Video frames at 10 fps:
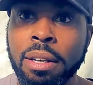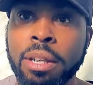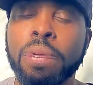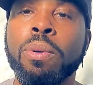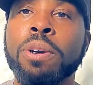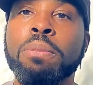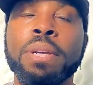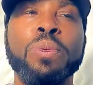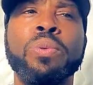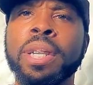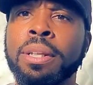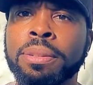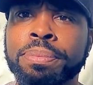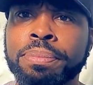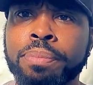You want to be real.
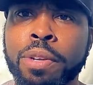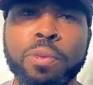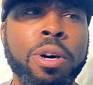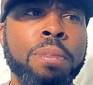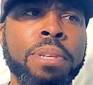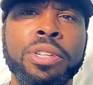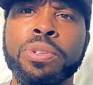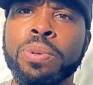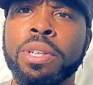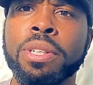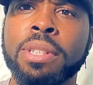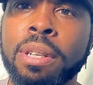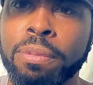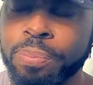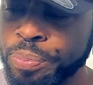You want to be true to yourself.